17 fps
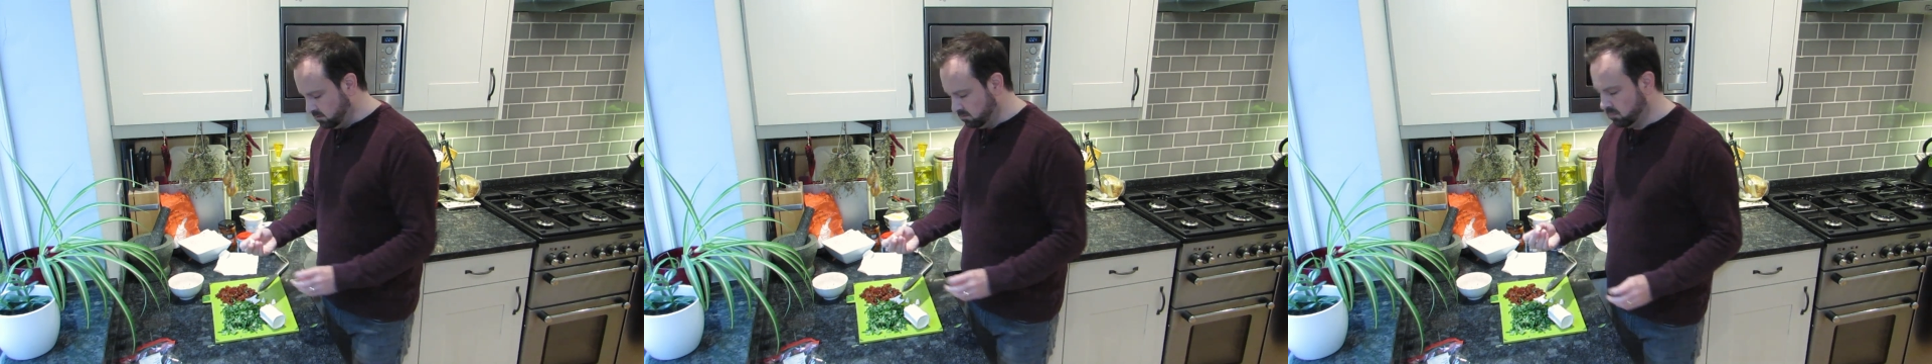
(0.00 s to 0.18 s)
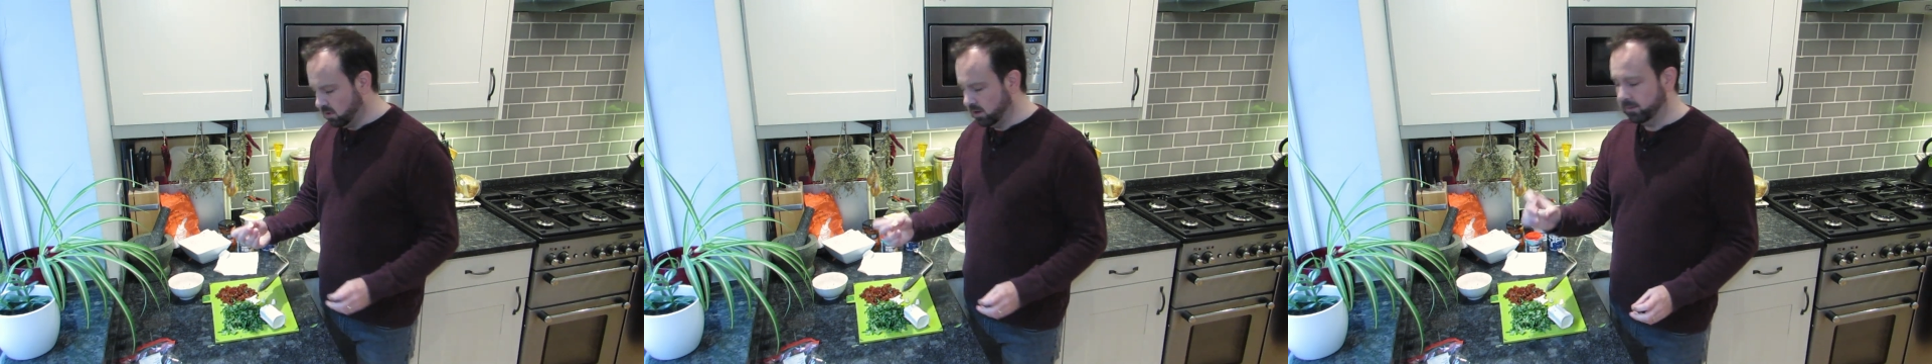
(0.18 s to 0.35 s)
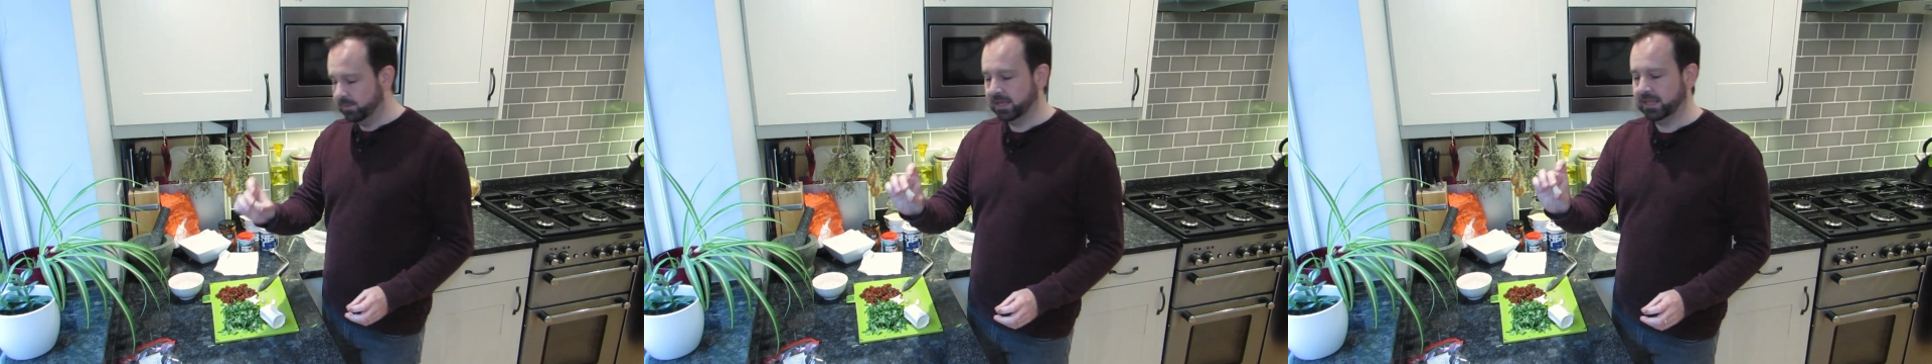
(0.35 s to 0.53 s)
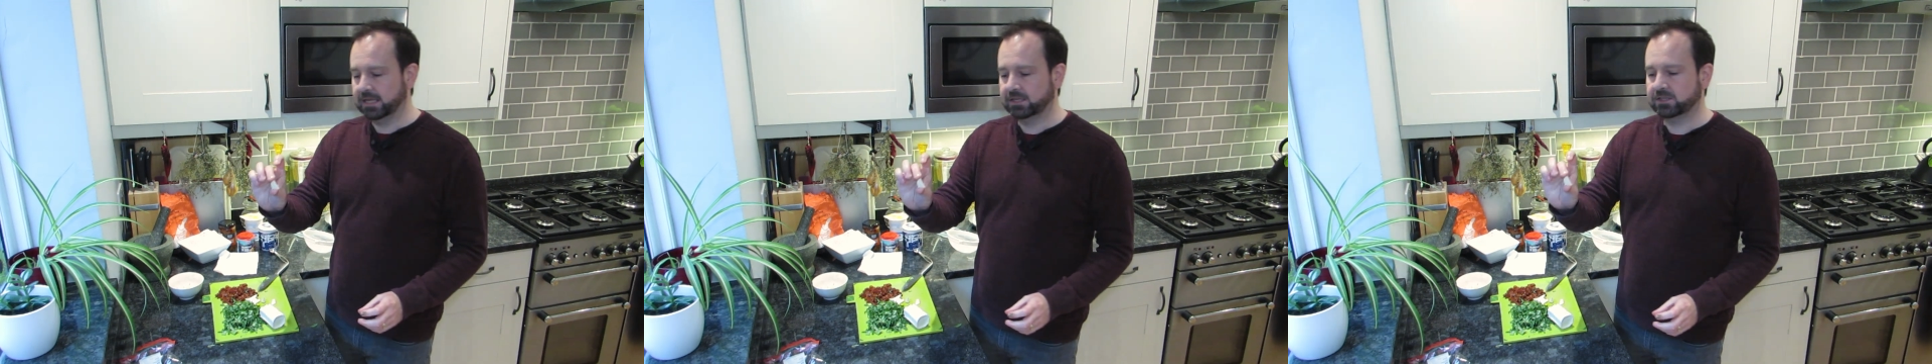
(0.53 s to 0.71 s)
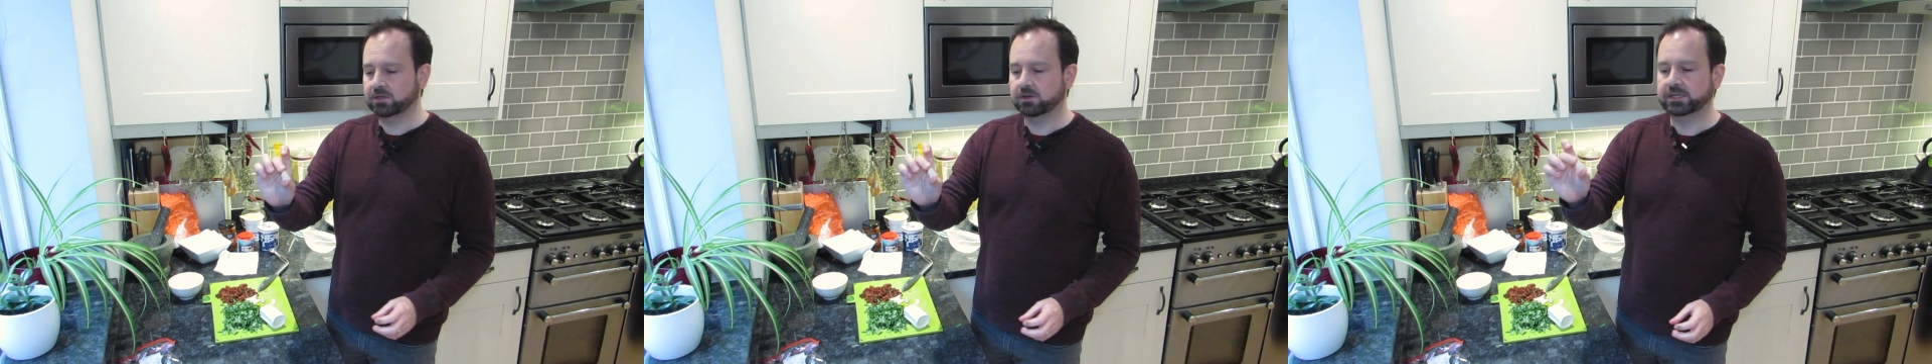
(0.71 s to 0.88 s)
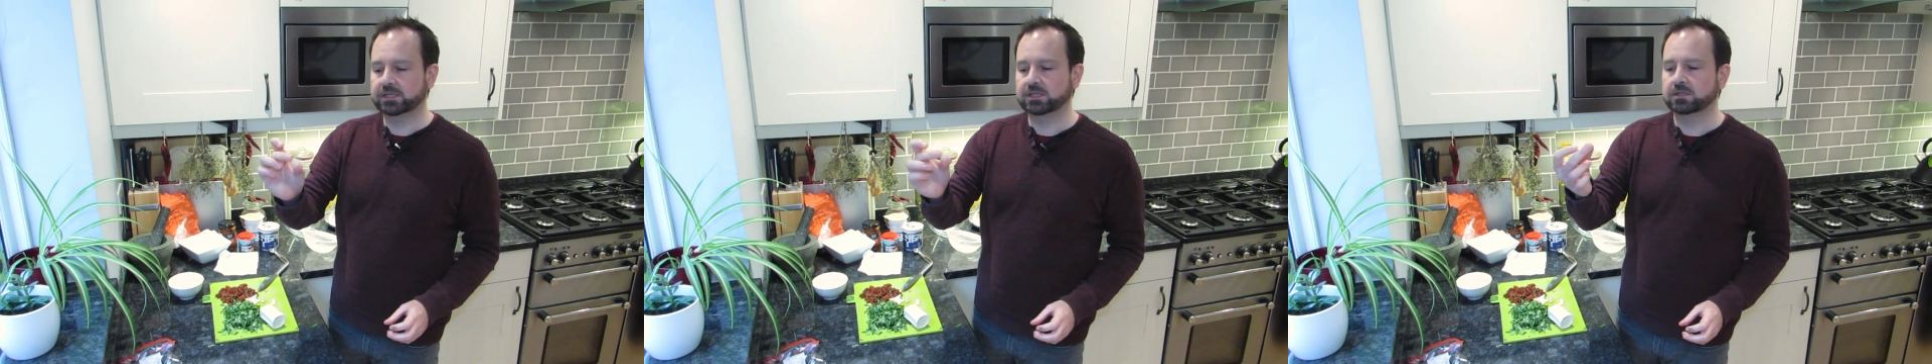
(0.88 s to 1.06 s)
probably about that
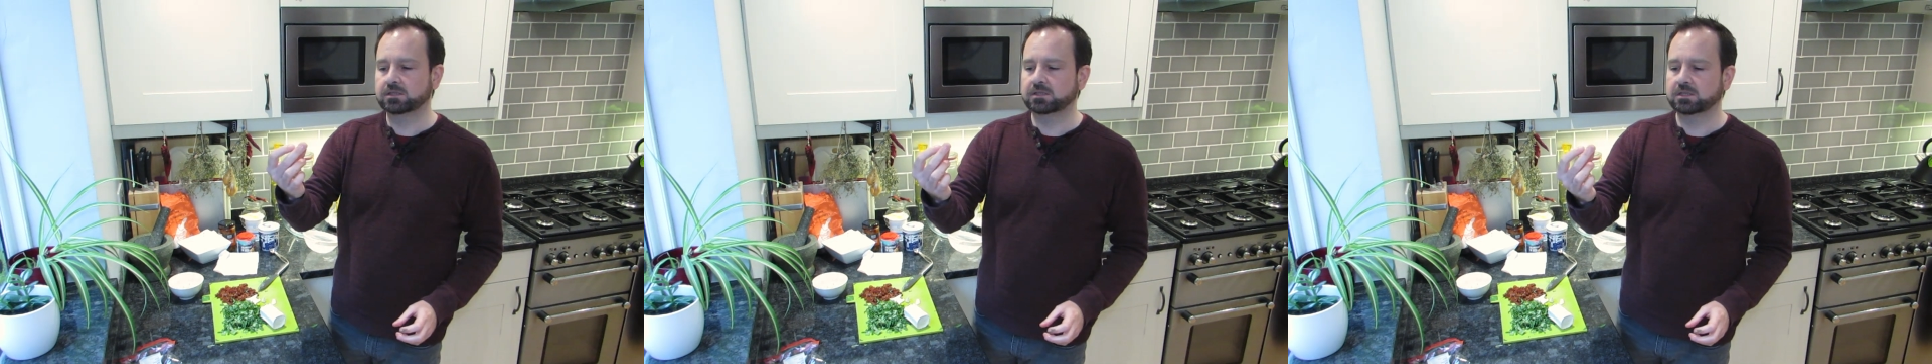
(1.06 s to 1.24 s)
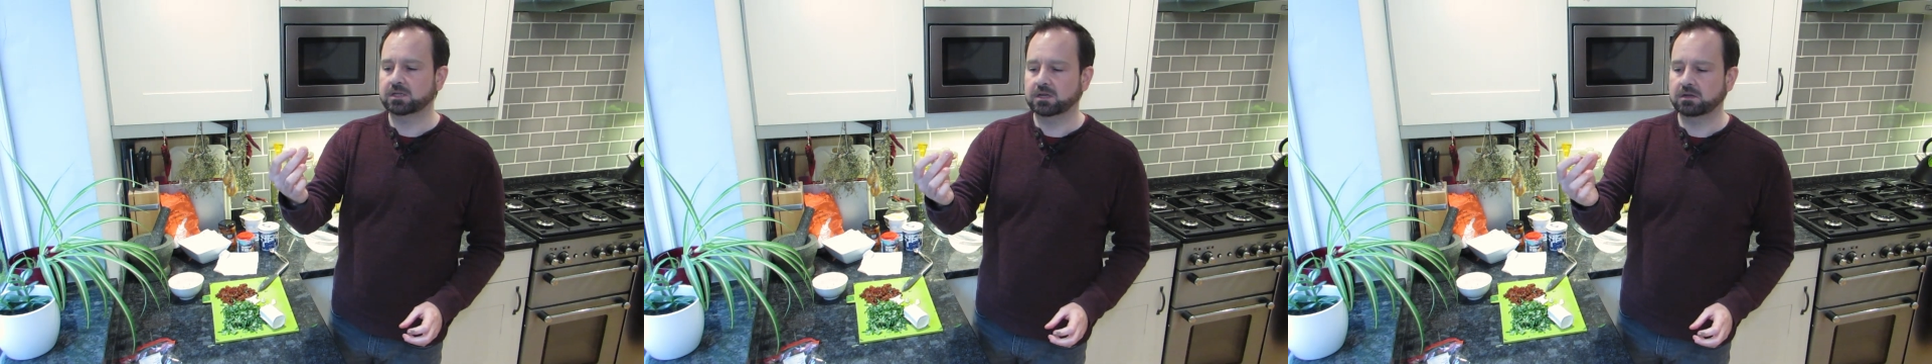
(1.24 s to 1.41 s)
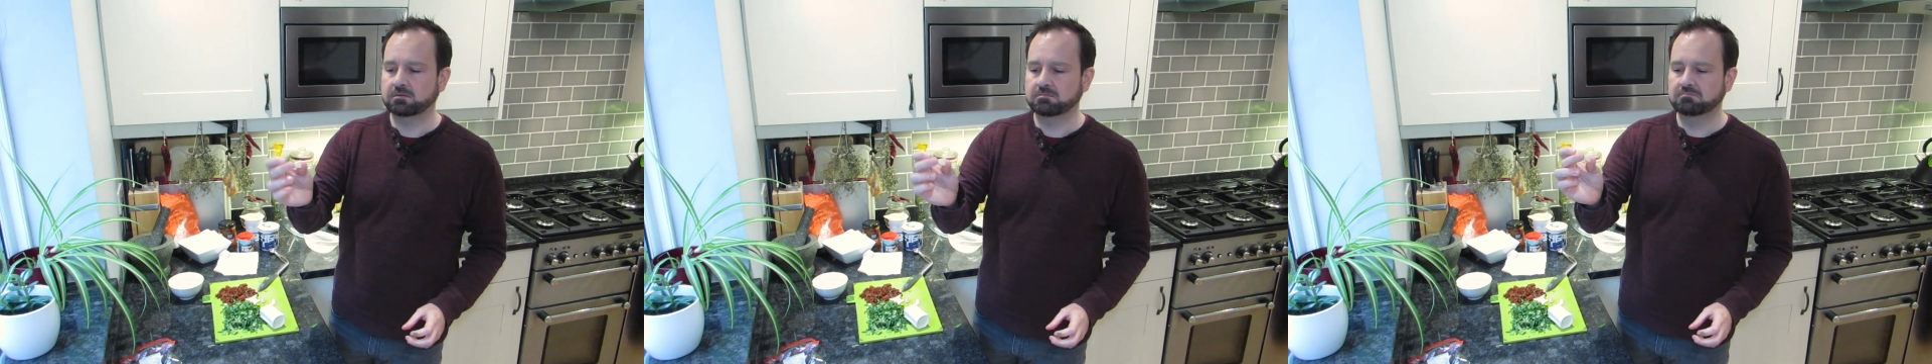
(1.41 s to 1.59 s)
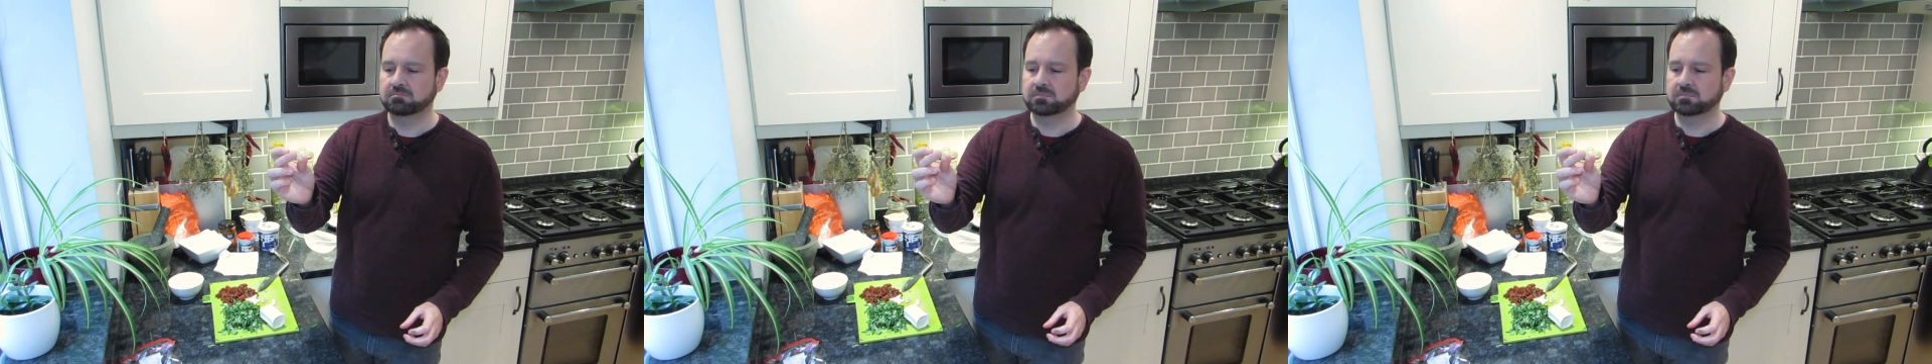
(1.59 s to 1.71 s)
size. So